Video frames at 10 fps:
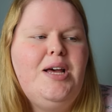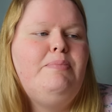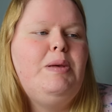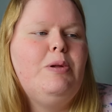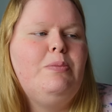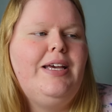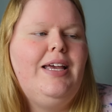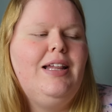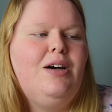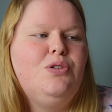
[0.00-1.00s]
People
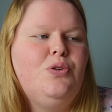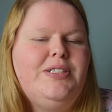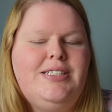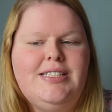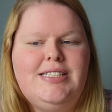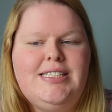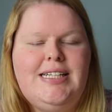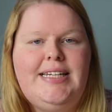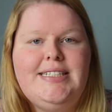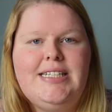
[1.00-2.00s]
making loud noises this
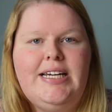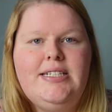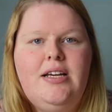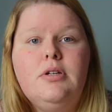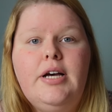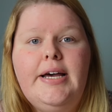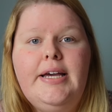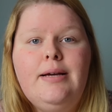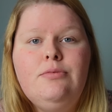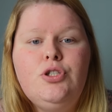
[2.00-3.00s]
late at night.
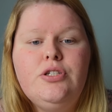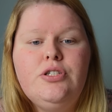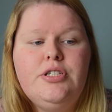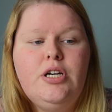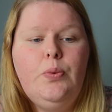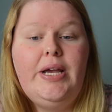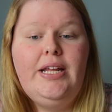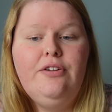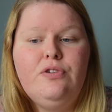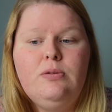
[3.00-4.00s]
I am just uh,
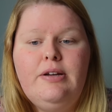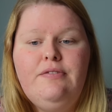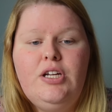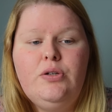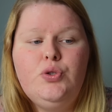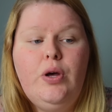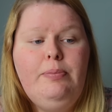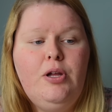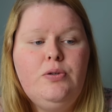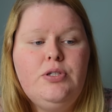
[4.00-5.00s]
waiting for my video to
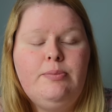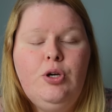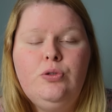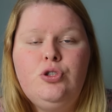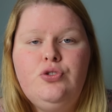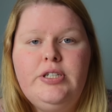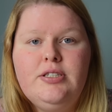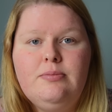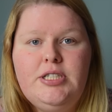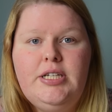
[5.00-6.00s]
upload. I'm going to drink
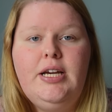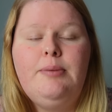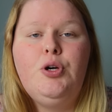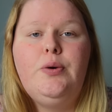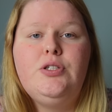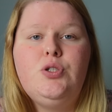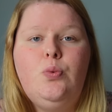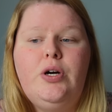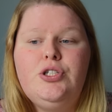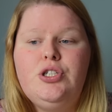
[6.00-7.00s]
some tea. I'm going to
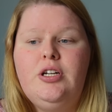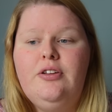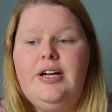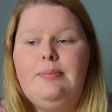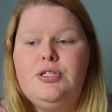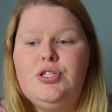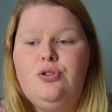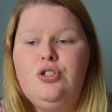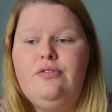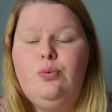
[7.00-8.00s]
watch another
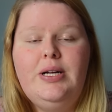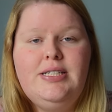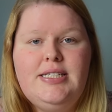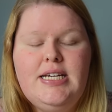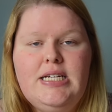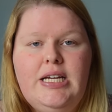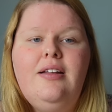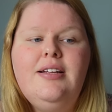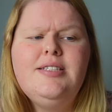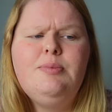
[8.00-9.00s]
episode of Wednesday.
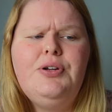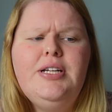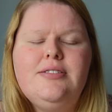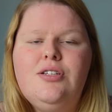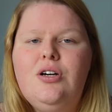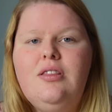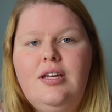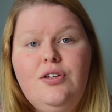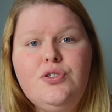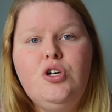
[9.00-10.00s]
And that's about it. So
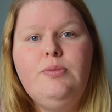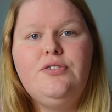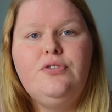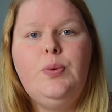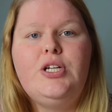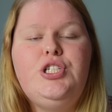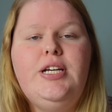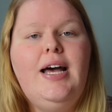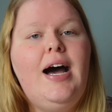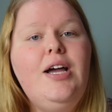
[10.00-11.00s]
thank you so much for
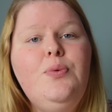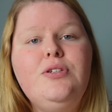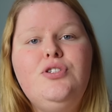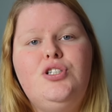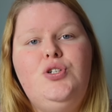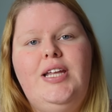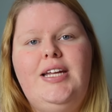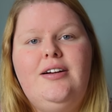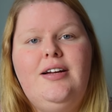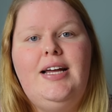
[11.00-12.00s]
watching. I will talk to you
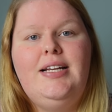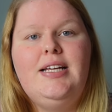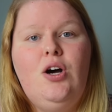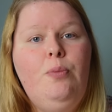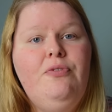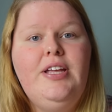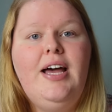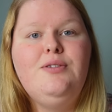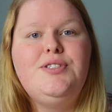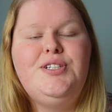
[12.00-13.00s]
later and hopefully
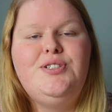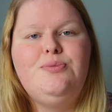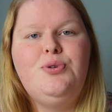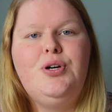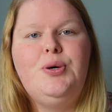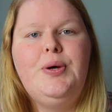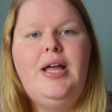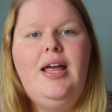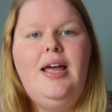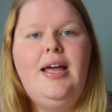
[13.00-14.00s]
I will see you tomorrow.
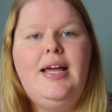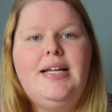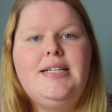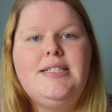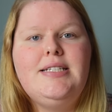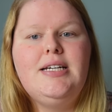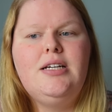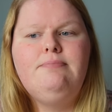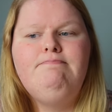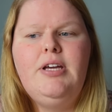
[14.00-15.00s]
And
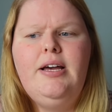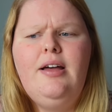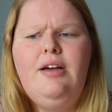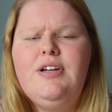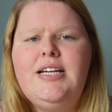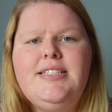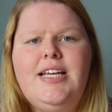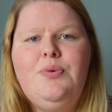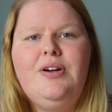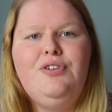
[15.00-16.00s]
um, yeah, have a nice
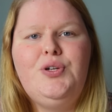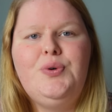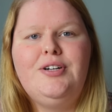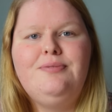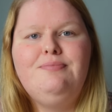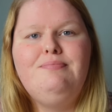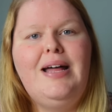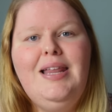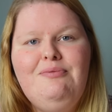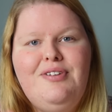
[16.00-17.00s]
day wherever you are.
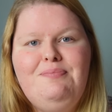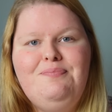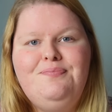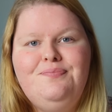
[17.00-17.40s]
Bye, Lamfem.